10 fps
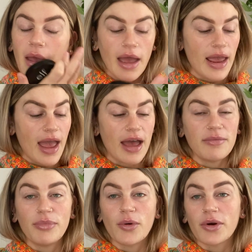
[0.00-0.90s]
I
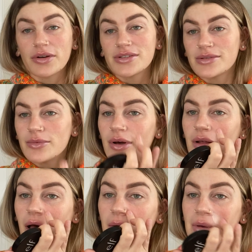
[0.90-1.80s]
had pores.
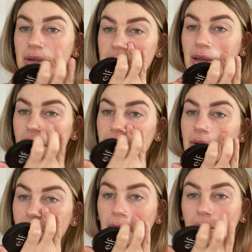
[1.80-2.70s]
Well, obviously, because
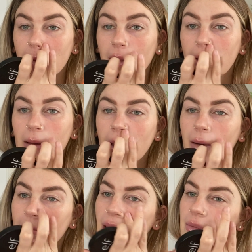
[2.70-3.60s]
when you're a little
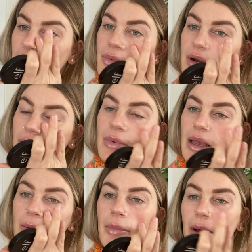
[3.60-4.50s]
young baby putting
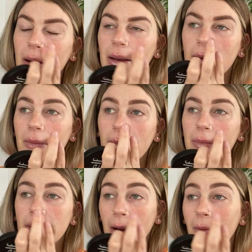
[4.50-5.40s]
makeup on, you
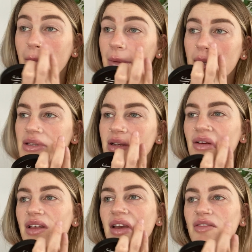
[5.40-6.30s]
don't
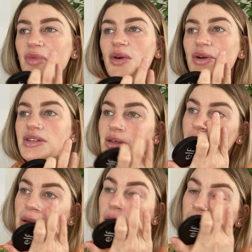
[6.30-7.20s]
necessarily have pores.
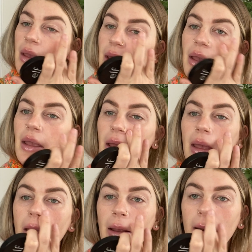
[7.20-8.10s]

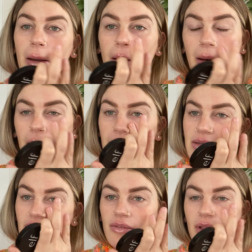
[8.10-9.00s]
And I
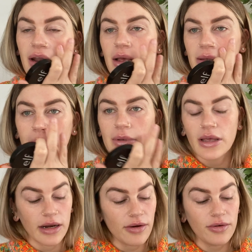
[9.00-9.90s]
discovered that as I was
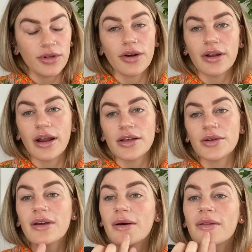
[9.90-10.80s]
getting older, and as you
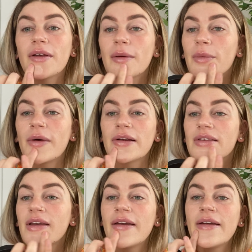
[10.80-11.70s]
get older, your pores